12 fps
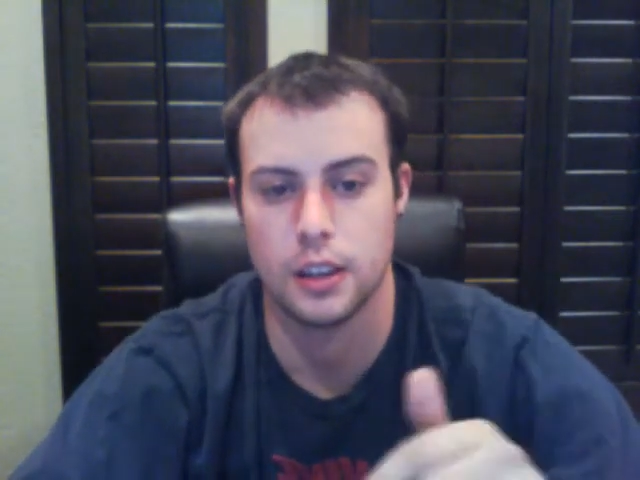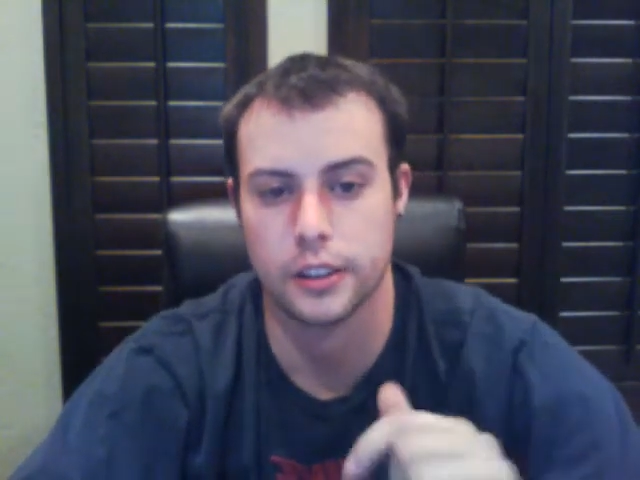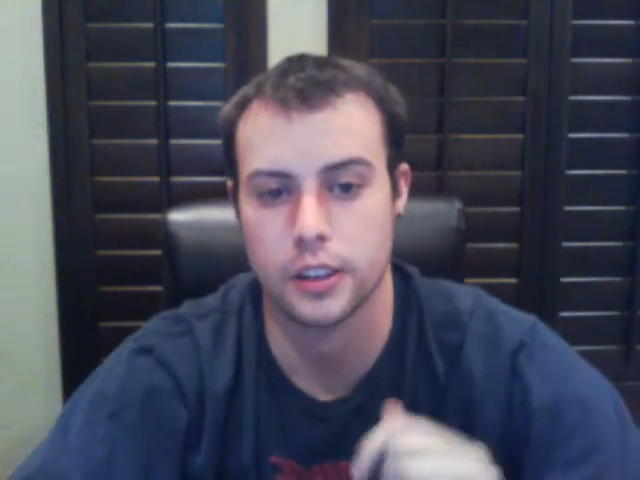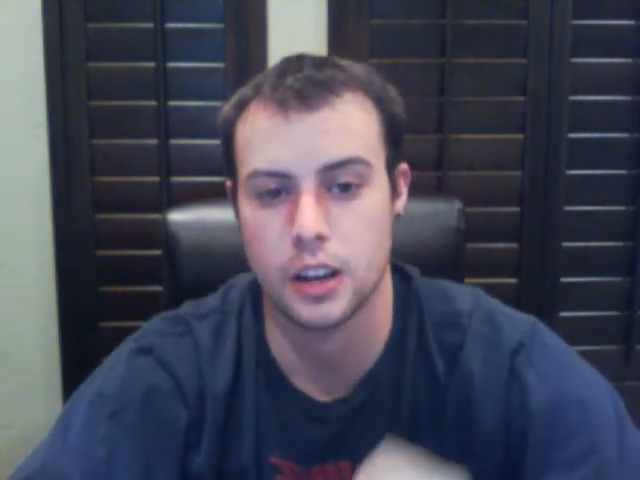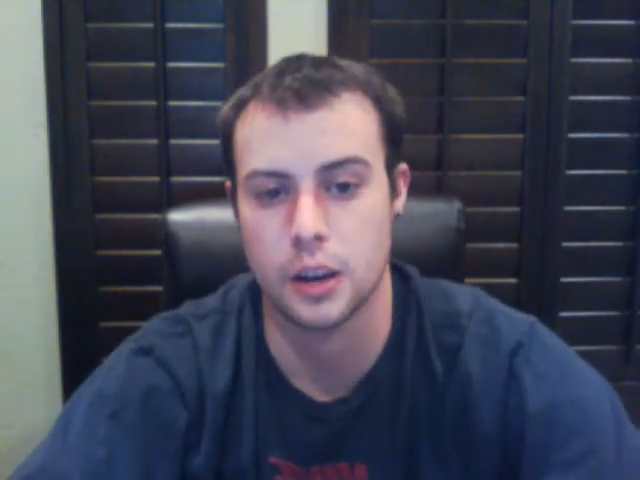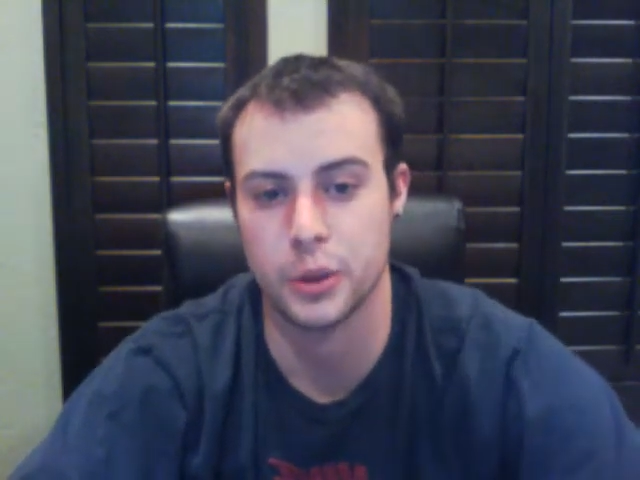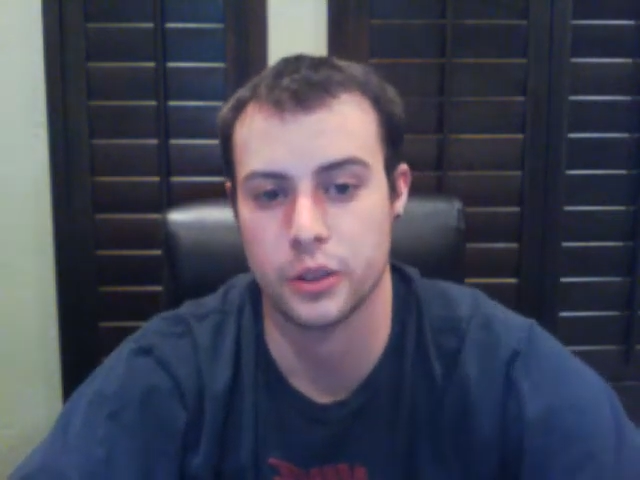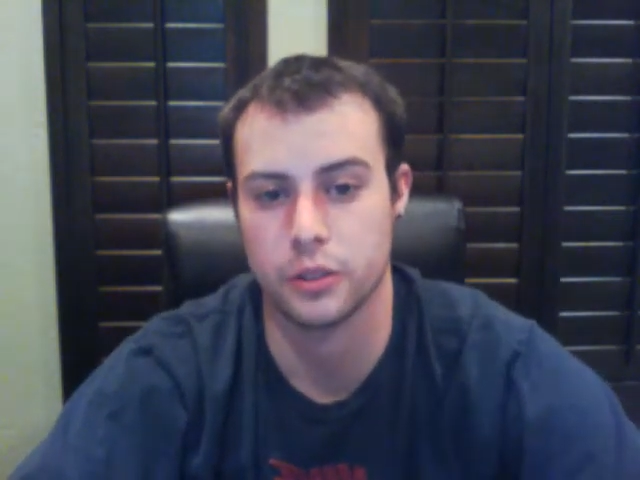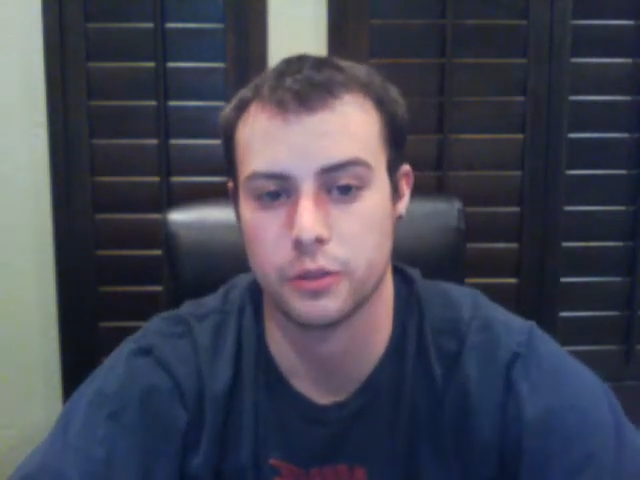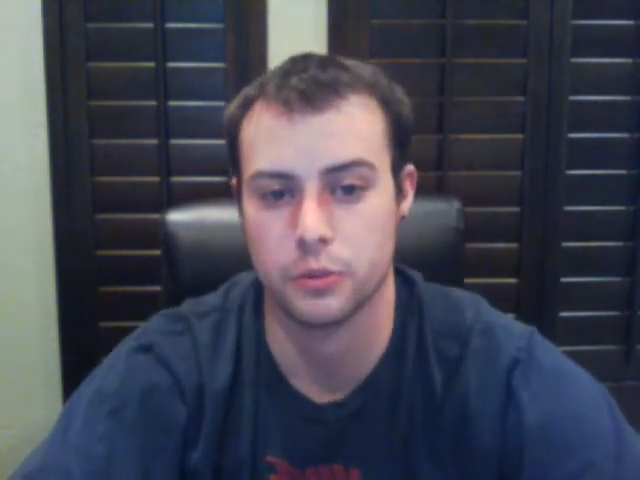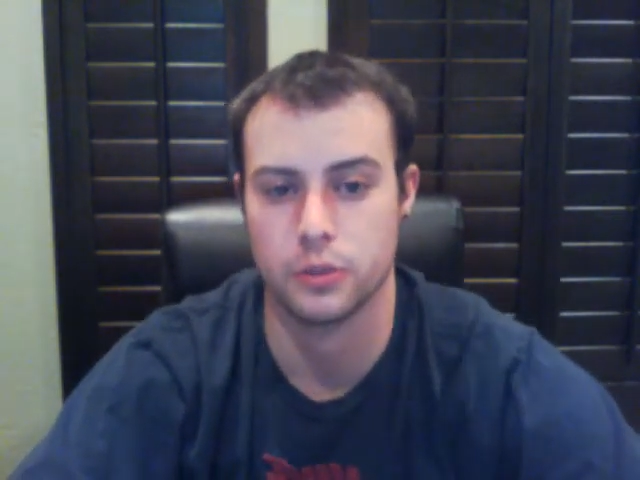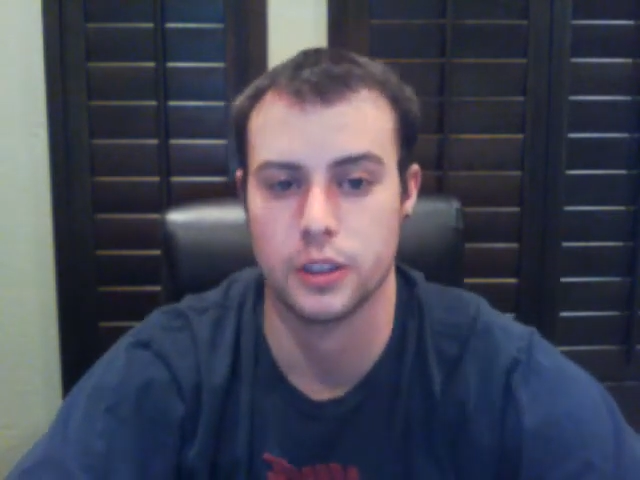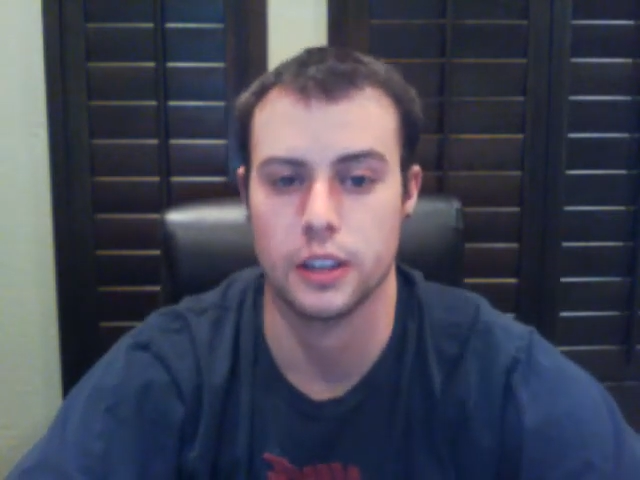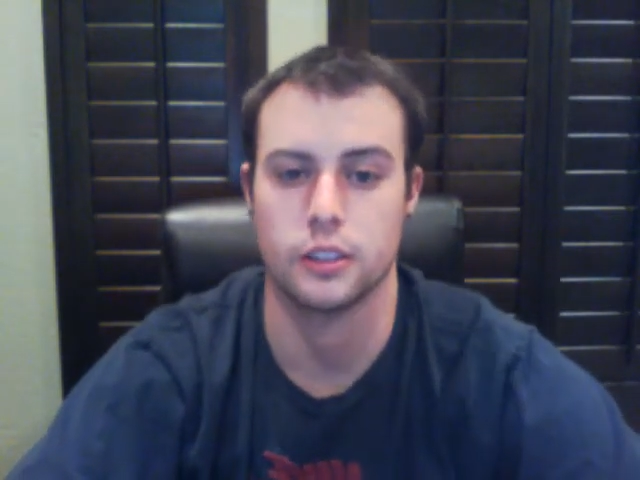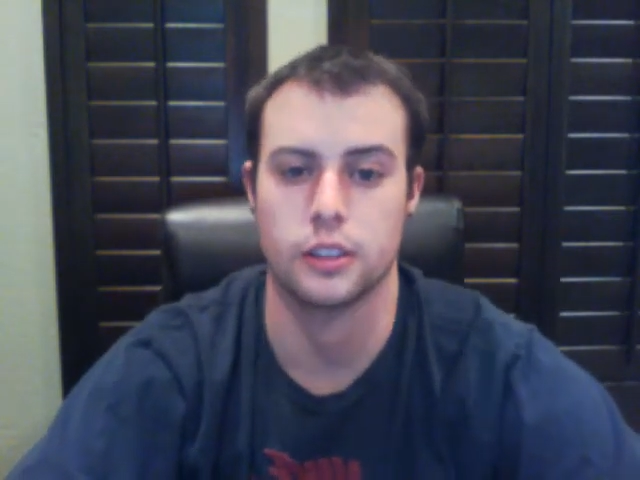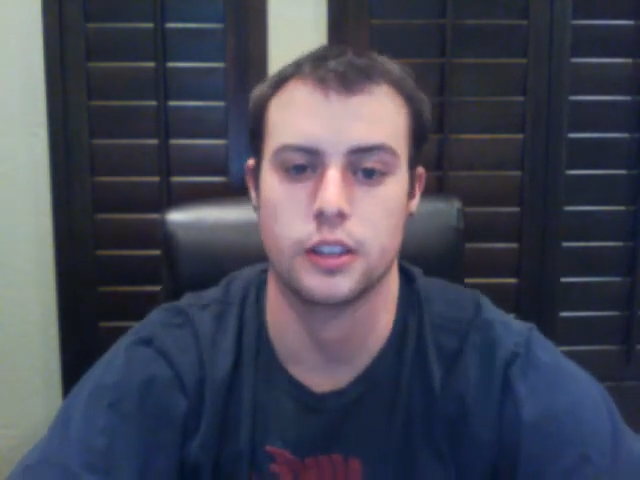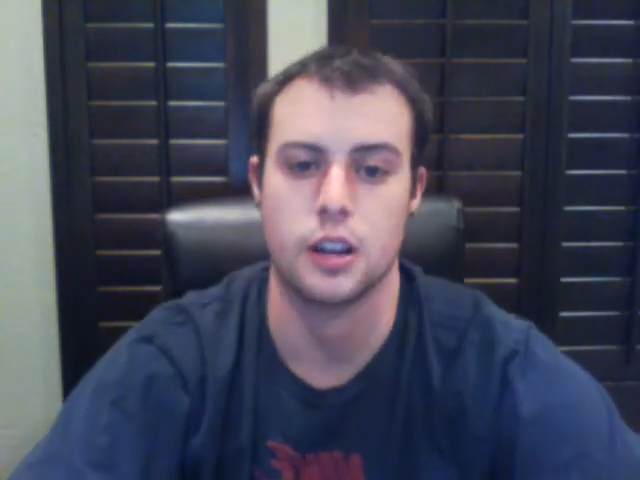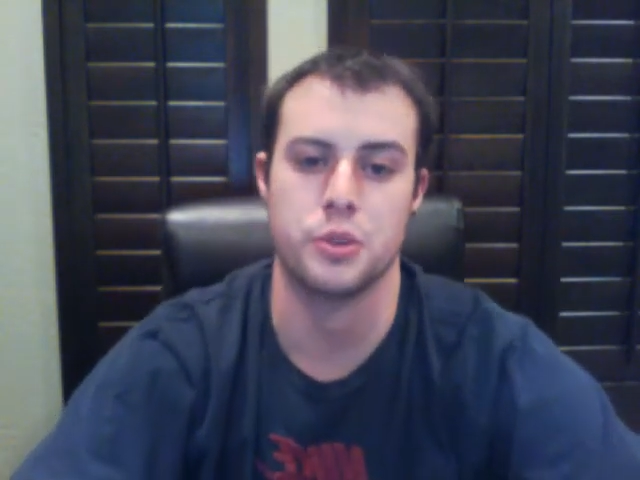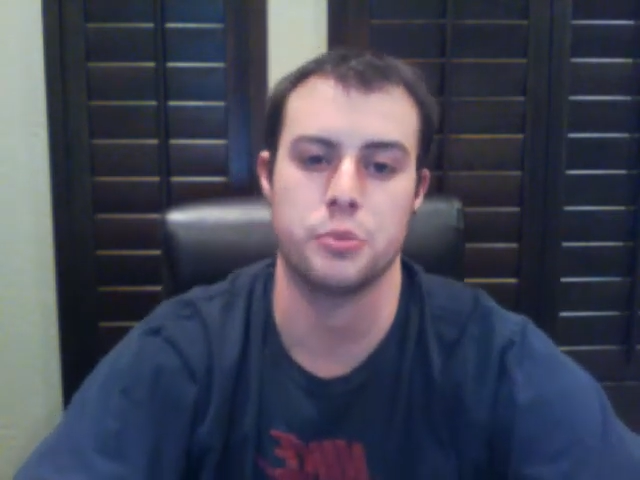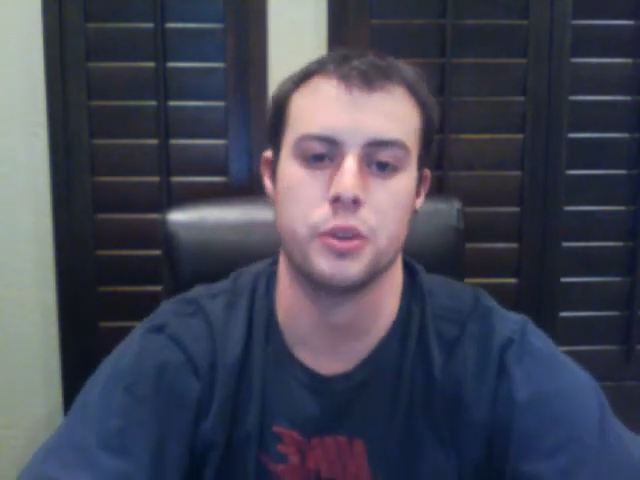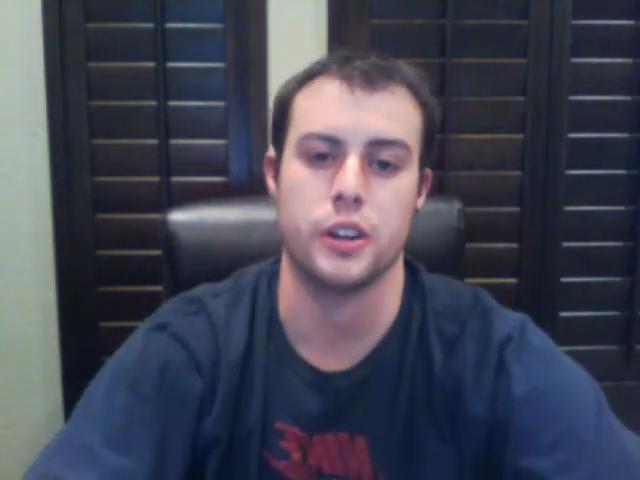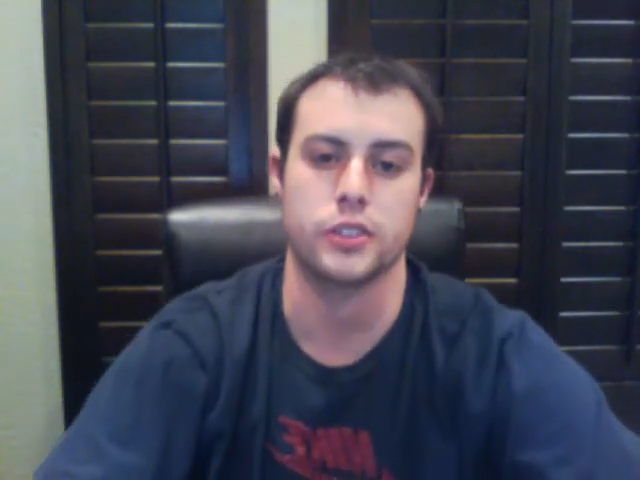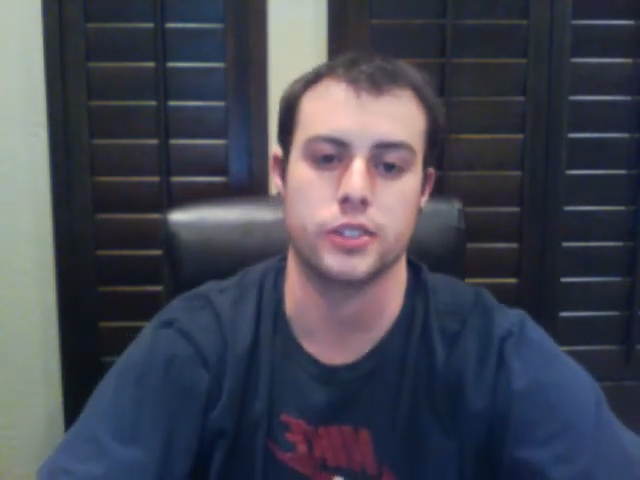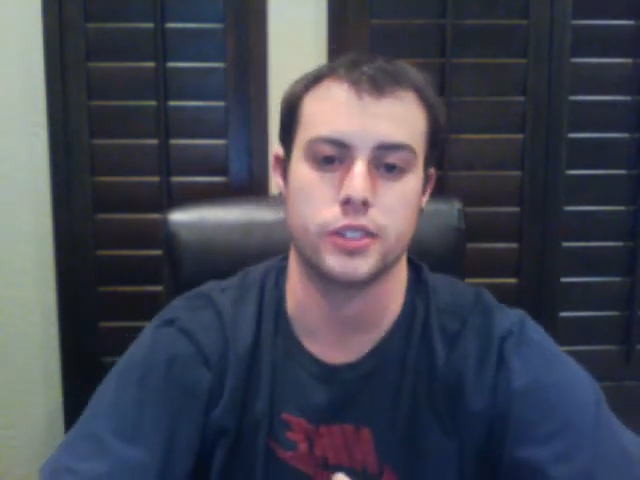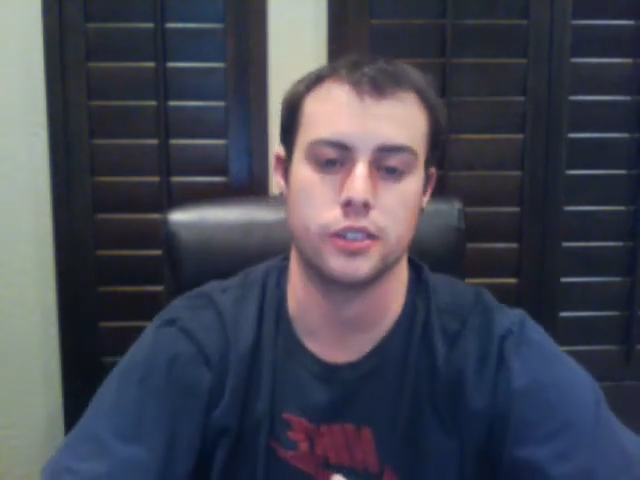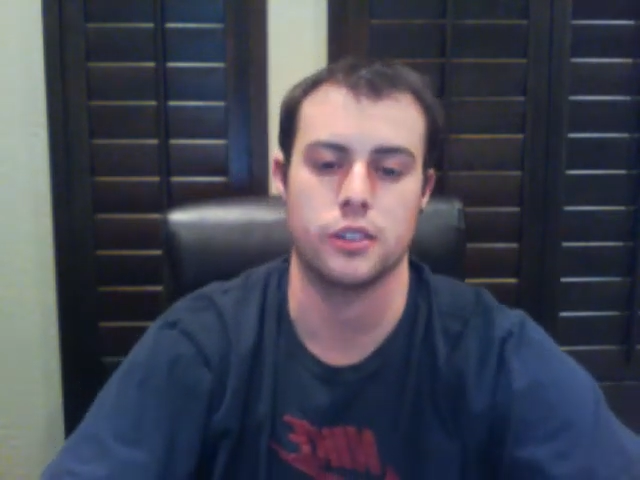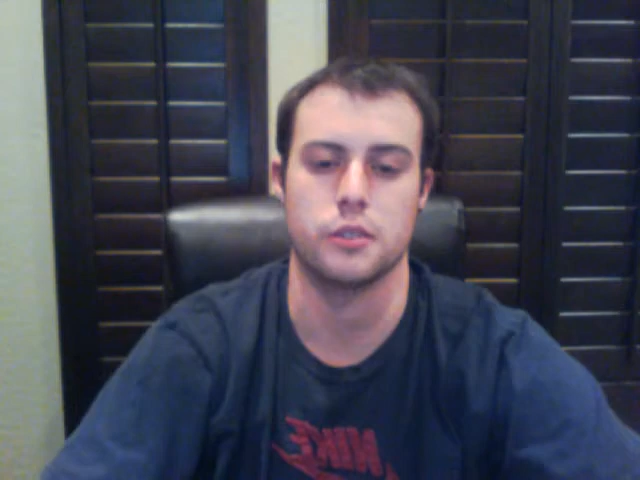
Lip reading: comment down in the comment box.